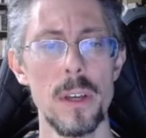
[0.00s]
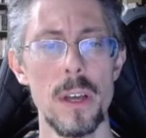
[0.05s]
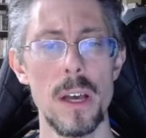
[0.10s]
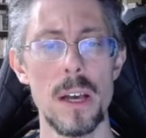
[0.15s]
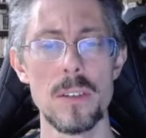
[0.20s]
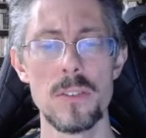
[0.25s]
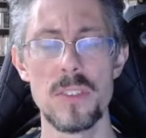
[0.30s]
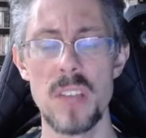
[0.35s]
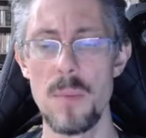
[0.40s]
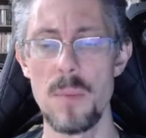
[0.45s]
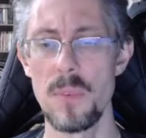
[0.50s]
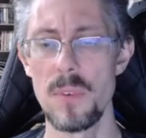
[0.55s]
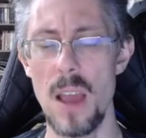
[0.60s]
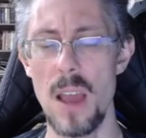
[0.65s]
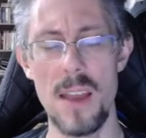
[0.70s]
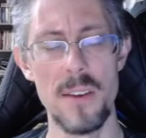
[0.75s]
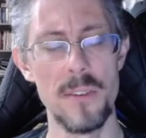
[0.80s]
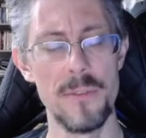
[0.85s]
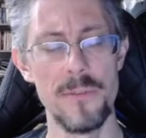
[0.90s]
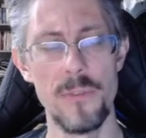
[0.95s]
Same
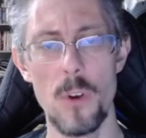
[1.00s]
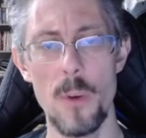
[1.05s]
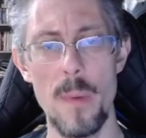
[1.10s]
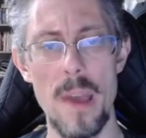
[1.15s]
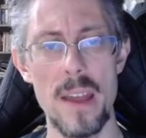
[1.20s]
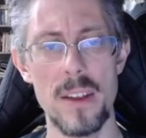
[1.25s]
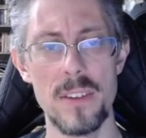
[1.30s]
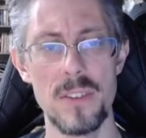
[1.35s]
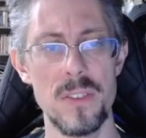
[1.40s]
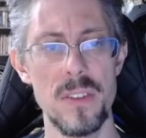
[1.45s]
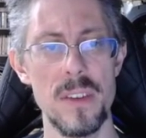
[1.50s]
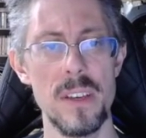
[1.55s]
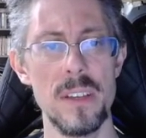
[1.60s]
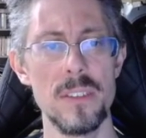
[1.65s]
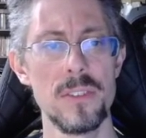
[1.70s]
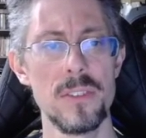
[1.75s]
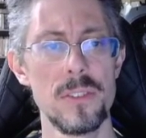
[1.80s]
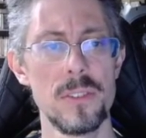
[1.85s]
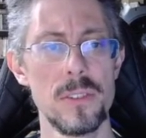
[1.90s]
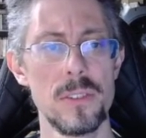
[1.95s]
kind of format as
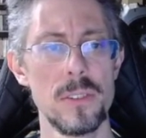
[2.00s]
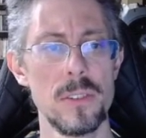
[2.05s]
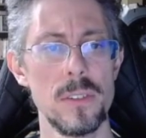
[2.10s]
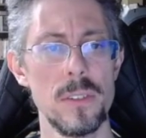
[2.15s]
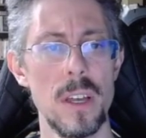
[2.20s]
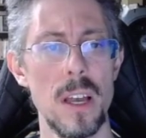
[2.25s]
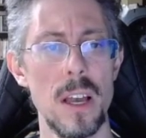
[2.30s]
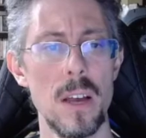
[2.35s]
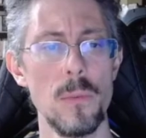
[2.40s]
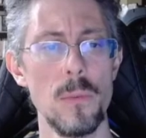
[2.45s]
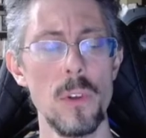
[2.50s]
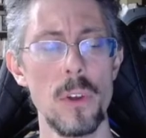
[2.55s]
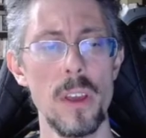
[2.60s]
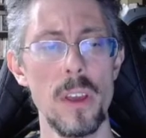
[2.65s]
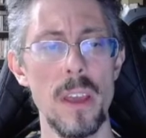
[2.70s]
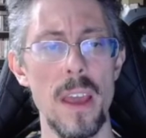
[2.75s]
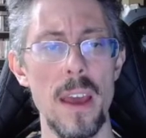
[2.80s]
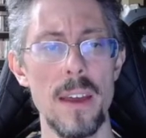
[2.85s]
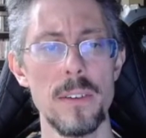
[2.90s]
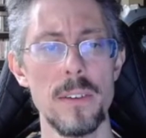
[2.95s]
this,
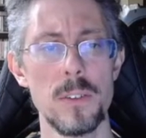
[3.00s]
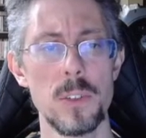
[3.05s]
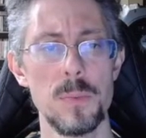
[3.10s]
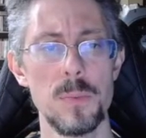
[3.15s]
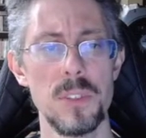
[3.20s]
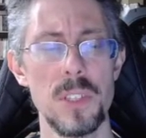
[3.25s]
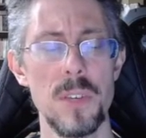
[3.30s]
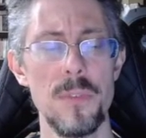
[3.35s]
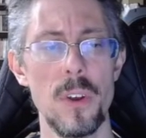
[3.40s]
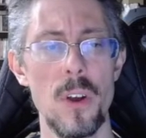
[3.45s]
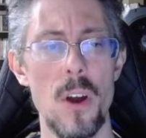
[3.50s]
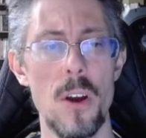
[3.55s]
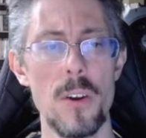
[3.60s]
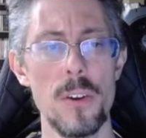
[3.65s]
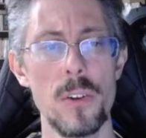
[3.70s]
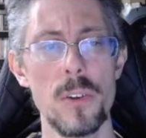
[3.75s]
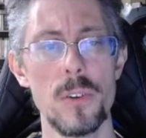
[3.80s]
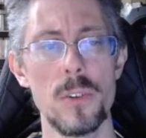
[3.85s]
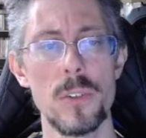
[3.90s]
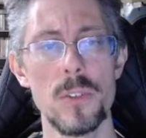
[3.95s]
looking at specific
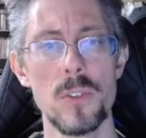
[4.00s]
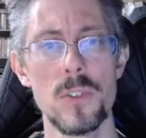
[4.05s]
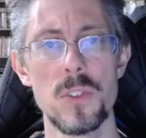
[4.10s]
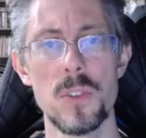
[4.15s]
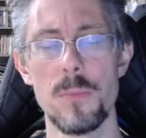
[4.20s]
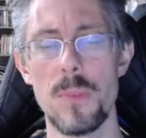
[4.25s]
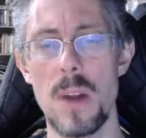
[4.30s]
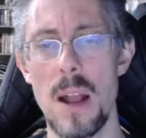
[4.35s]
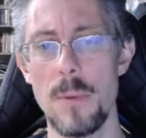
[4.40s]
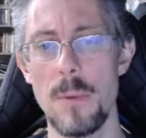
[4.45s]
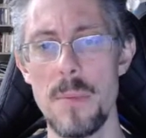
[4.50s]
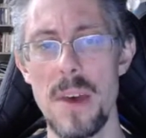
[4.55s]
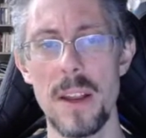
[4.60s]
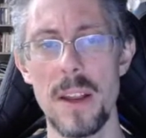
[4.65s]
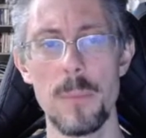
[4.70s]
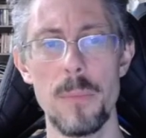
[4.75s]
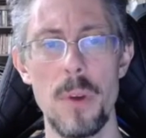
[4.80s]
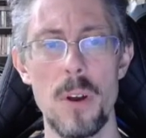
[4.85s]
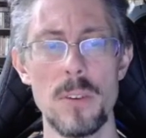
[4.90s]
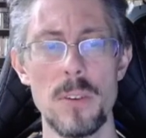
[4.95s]
articles, the
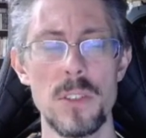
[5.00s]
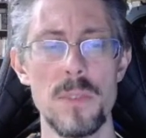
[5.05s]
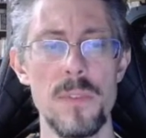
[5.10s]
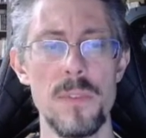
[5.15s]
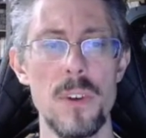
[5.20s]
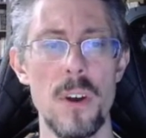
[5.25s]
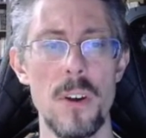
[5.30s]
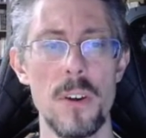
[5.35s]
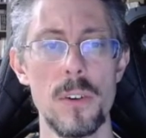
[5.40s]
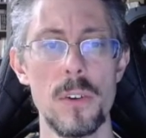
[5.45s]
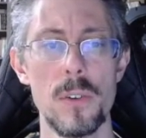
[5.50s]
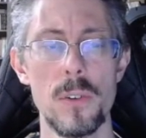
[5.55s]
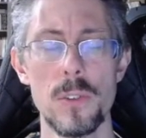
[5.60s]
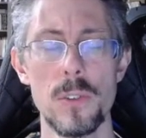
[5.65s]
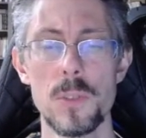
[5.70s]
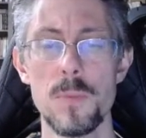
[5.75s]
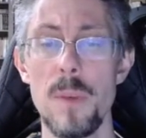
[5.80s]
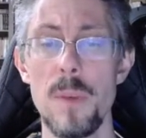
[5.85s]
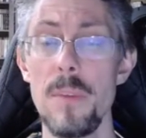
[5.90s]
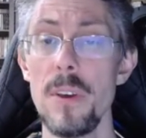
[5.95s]
problematic parts of the
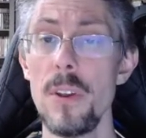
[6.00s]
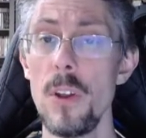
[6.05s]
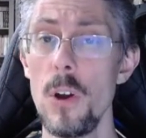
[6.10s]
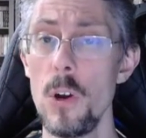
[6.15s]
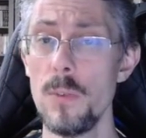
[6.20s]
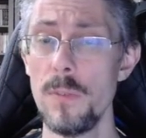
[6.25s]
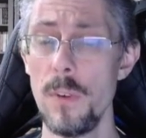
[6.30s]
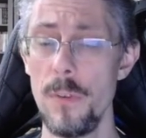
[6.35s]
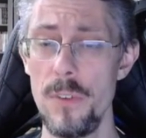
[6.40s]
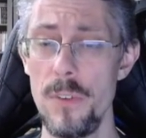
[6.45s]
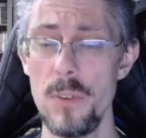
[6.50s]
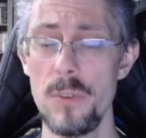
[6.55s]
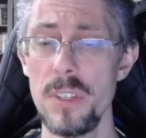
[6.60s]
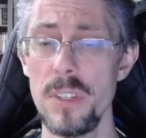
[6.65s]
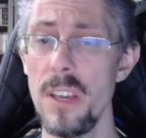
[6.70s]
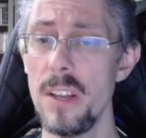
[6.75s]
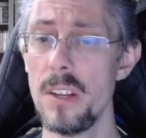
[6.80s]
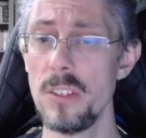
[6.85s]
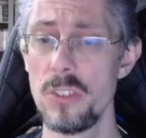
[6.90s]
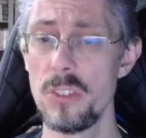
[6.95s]
articles, maybe an overview to
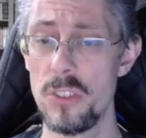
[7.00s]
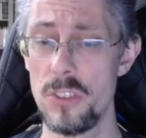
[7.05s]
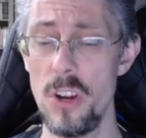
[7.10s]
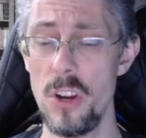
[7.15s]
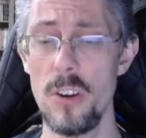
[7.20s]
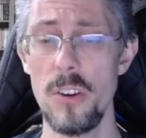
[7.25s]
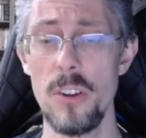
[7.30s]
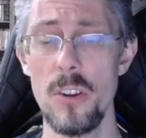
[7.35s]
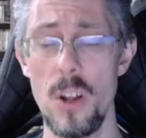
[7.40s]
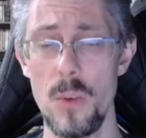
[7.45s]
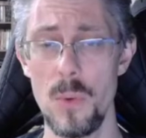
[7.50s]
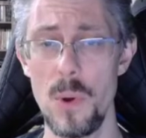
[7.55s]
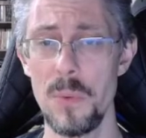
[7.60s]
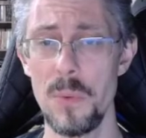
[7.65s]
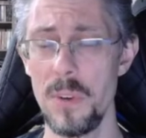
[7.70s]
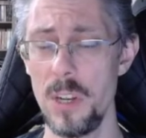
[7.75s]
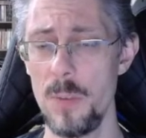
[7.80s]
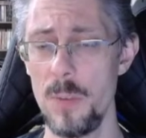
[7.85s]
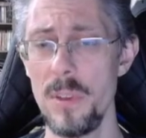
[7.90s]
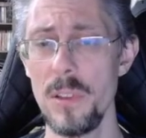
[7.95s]
get us started on what we're
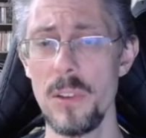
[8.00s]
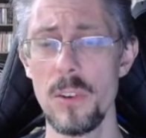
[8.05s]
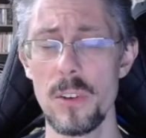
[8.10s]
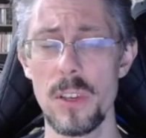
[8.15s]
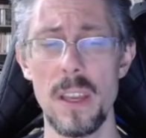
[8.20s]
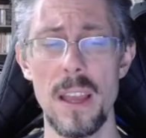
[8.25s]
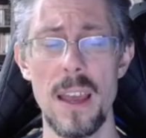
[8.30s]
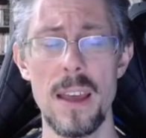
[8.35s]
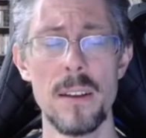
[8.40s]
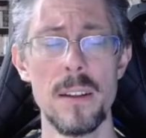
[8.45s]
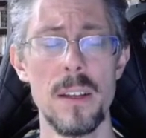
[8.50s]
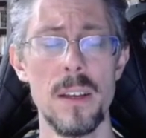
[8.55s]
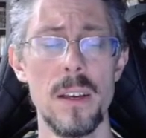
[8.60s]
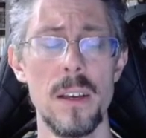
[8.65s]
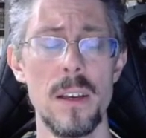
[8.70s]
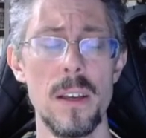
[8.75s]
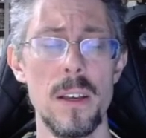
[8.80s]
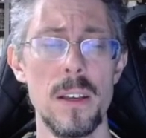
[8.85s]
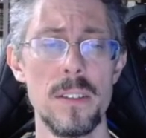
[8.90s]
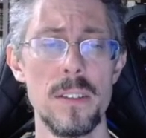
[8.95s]
going to be looking at
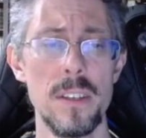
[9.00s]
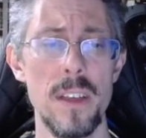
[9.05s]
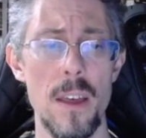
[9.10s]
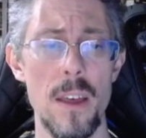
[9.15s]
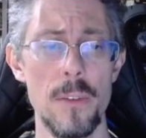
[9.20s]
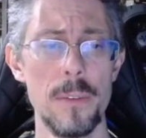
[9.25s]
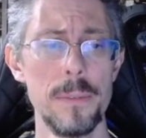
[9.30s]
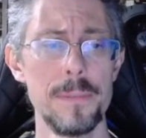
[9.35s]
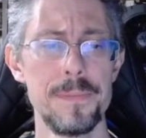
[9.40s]
together.